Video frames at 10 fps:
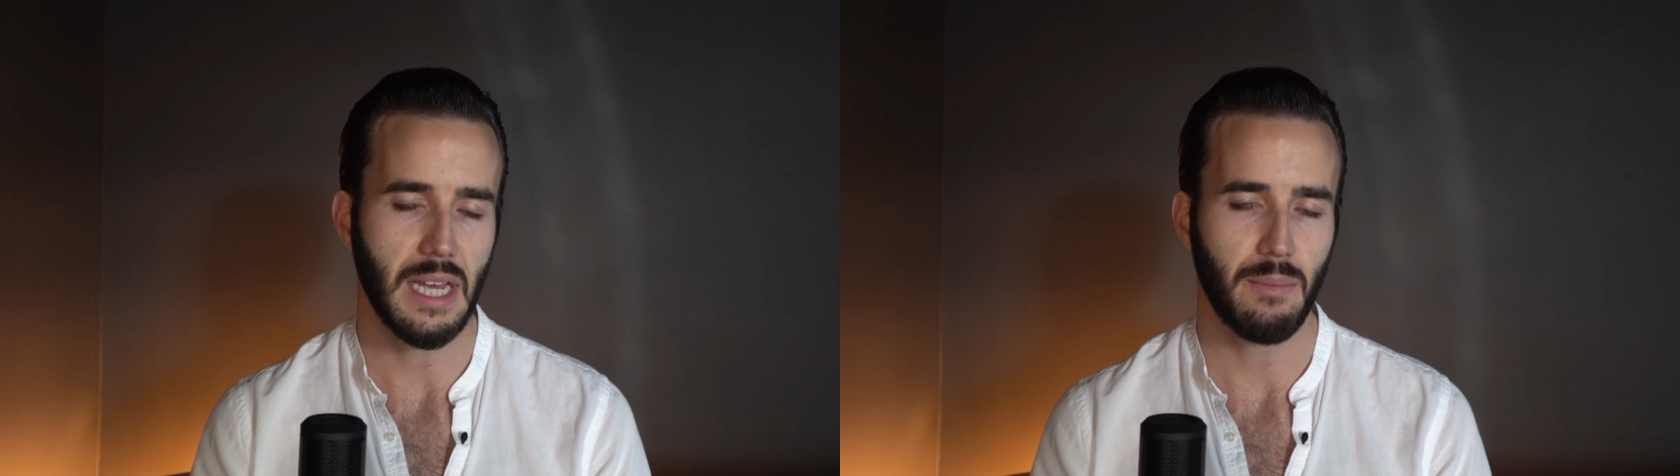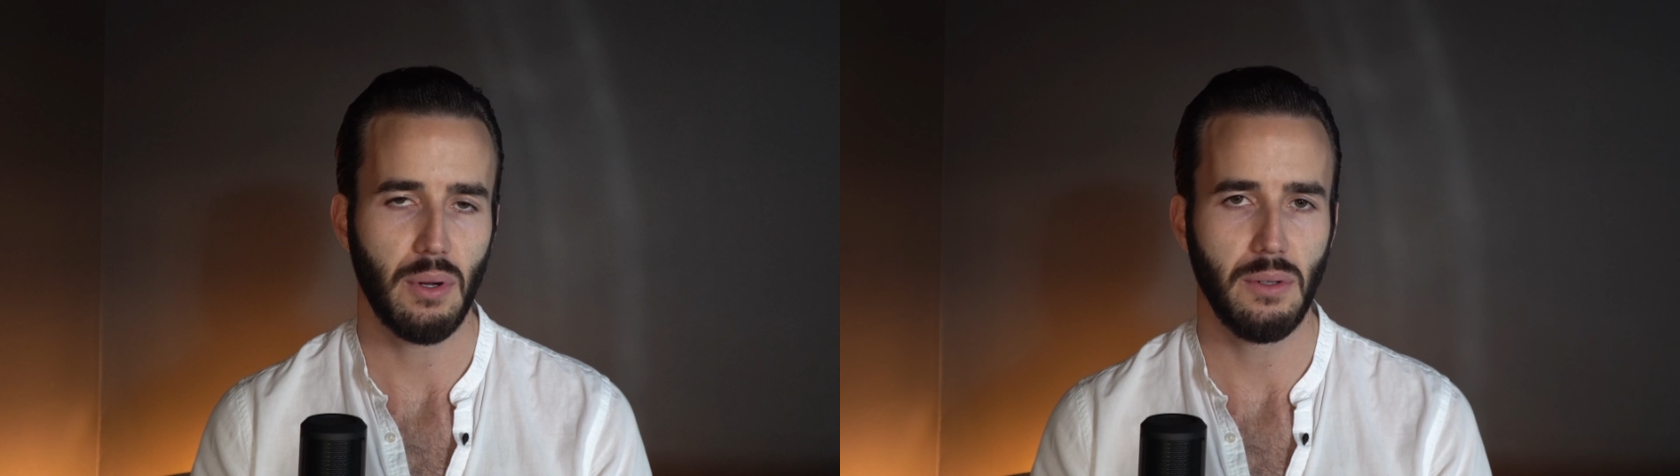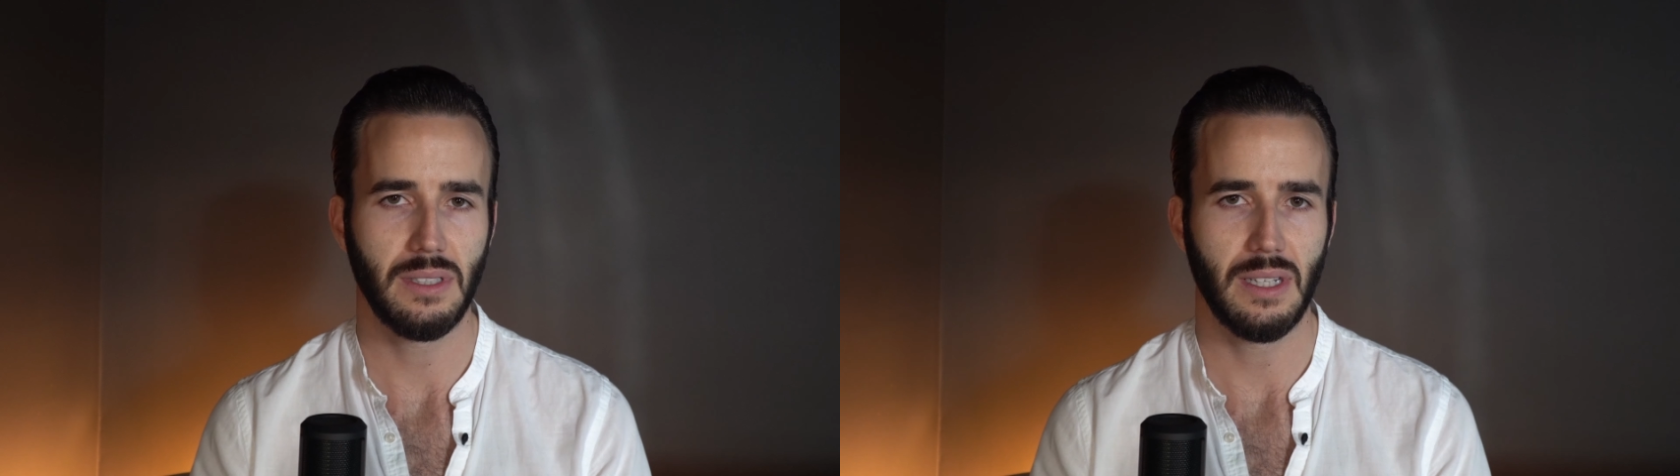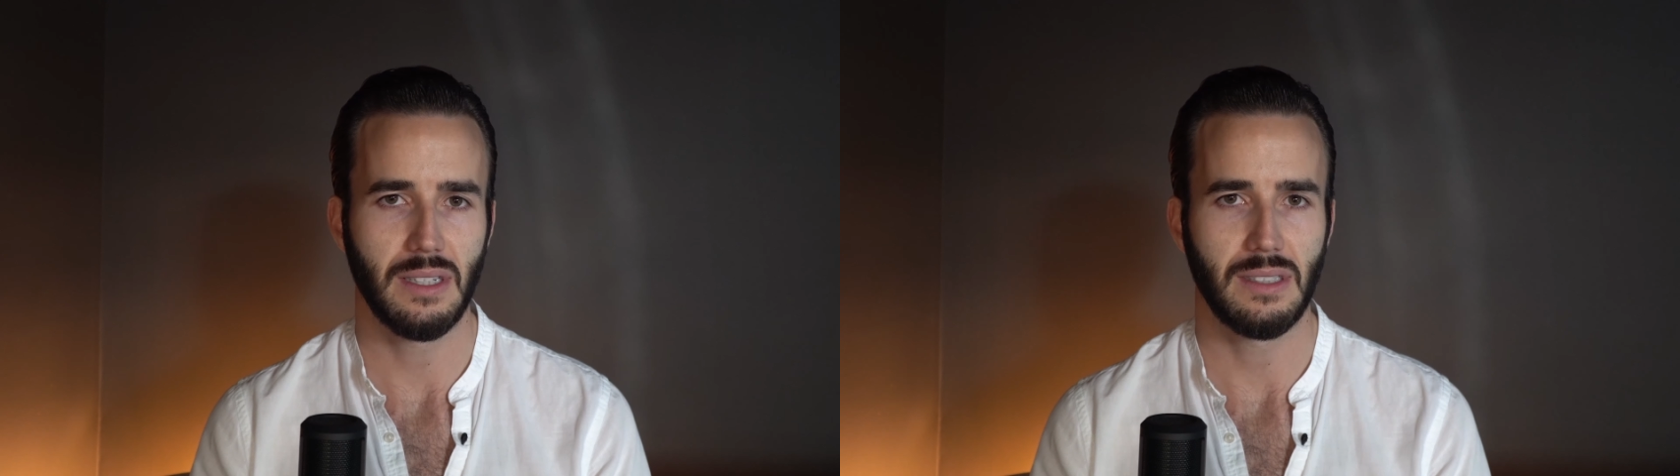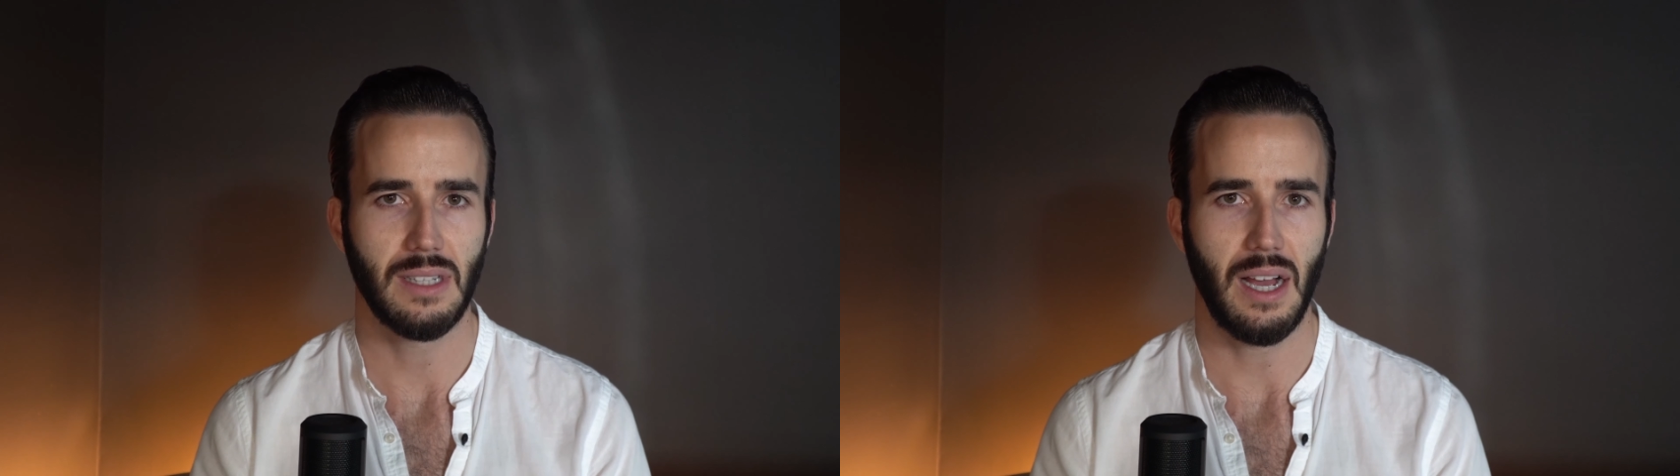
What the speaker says: that process,